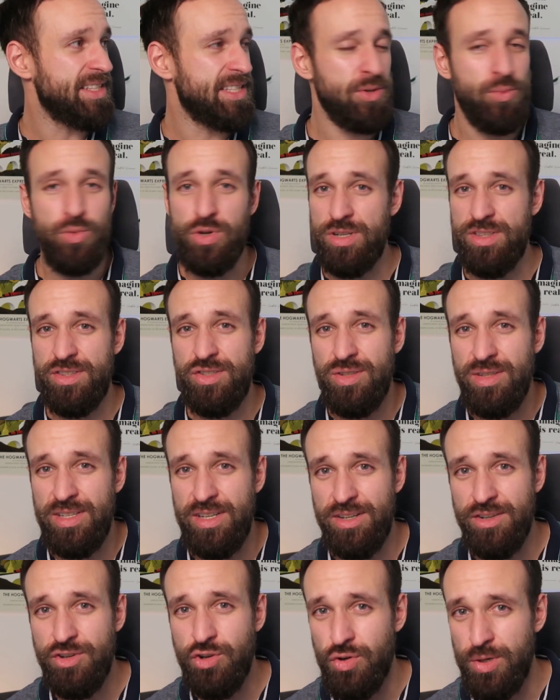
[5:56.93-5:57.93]
Is it worth to
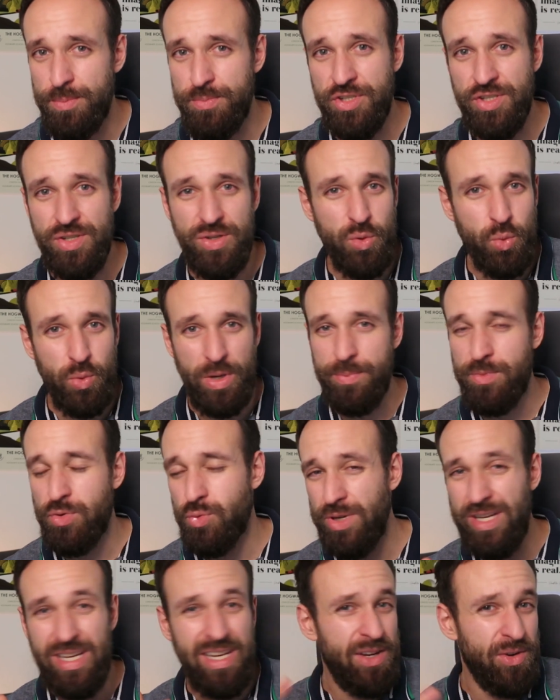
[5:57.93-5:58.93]
learn crypto,
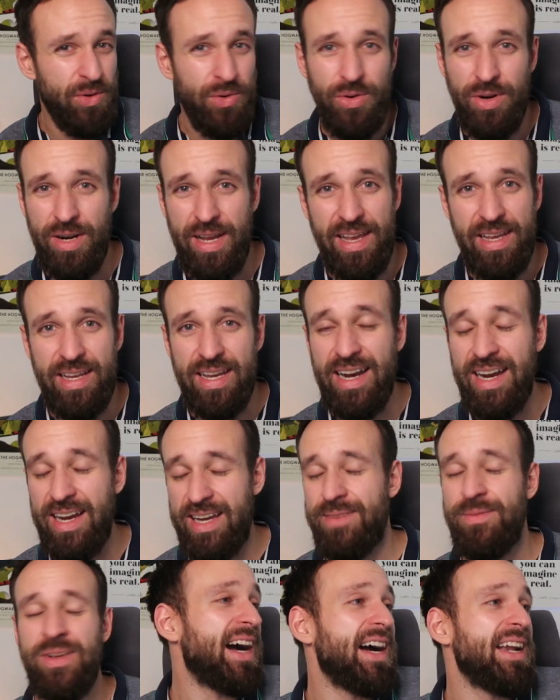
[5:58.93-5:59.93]
Web3 or
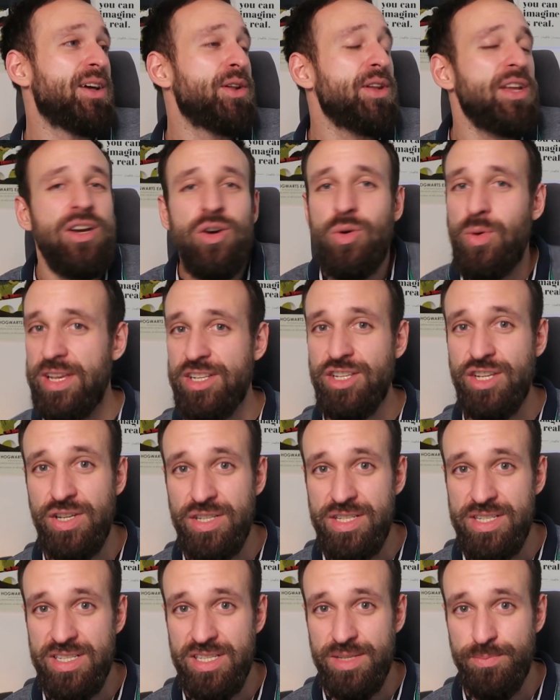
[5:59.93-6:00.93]
AI? I don't know, it
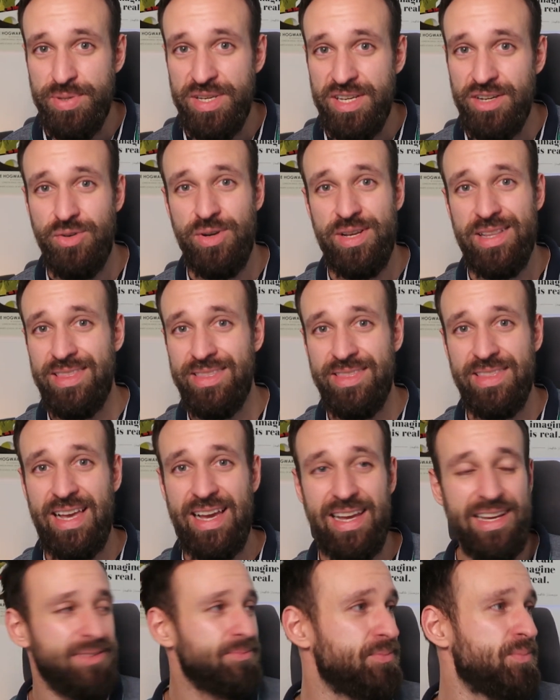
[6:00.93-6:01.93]
could disappear in
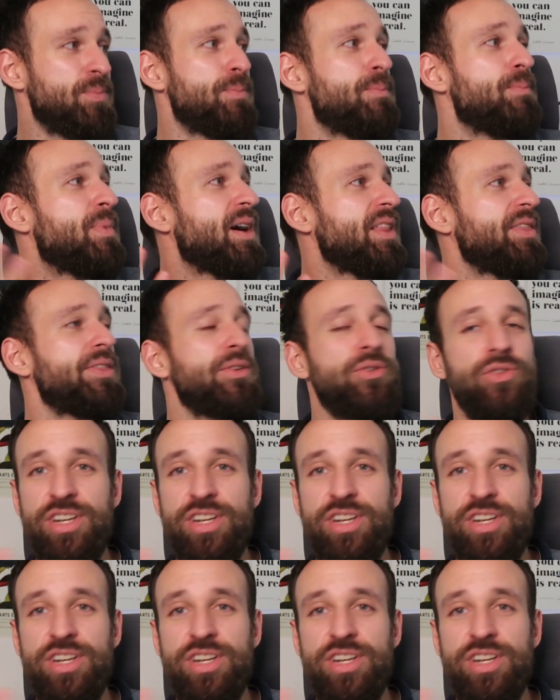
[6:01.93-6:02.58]
like month